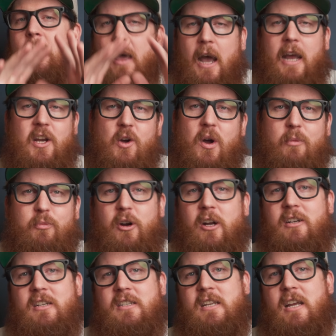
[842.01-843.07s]
I know how
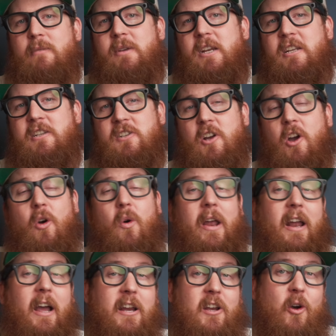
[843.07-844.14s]
product design meetings go, and
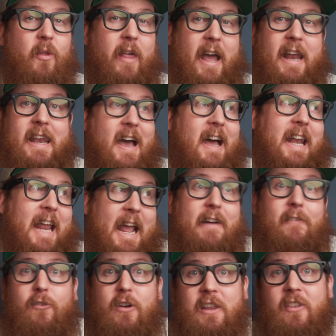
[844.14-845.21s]
I know that not
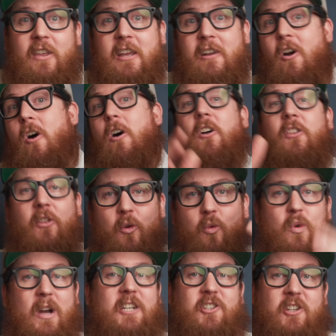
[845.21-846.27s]
everything on the
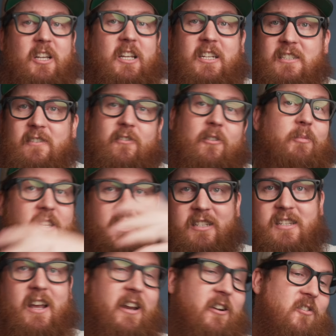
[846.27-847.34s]
wish list from the
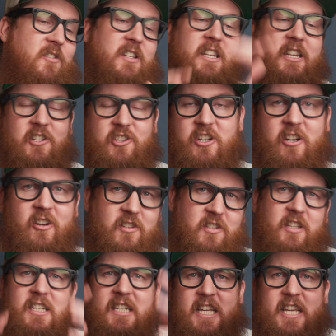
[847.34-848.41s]
designers and the engineers and
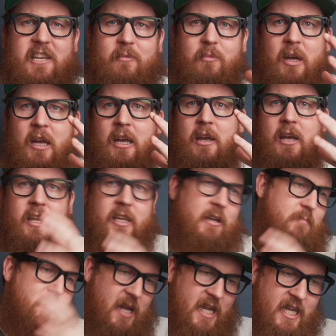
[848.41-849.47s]
the team
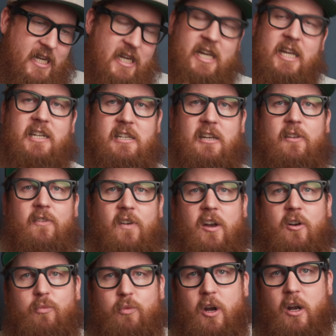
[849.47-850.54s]
can make it into the
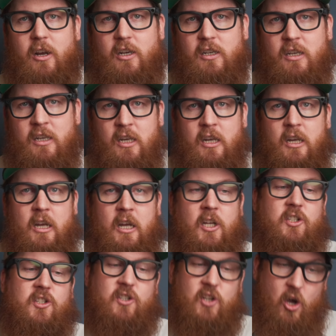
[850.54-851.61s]
final product.
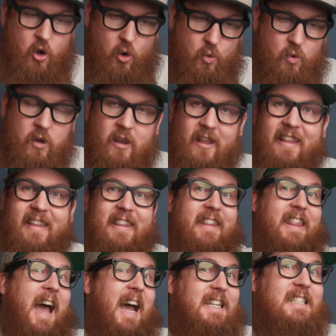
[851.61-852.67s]
So,
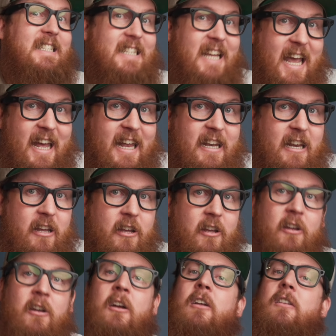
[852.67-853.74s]
that said,
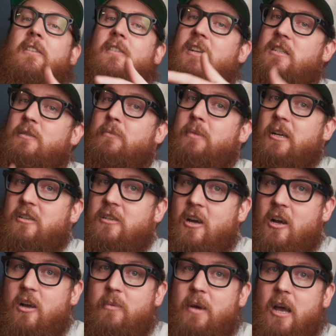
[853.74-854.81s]
the things I'm about to
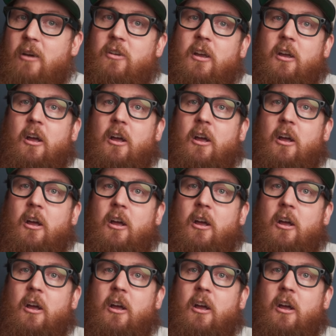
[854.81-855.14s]
talk about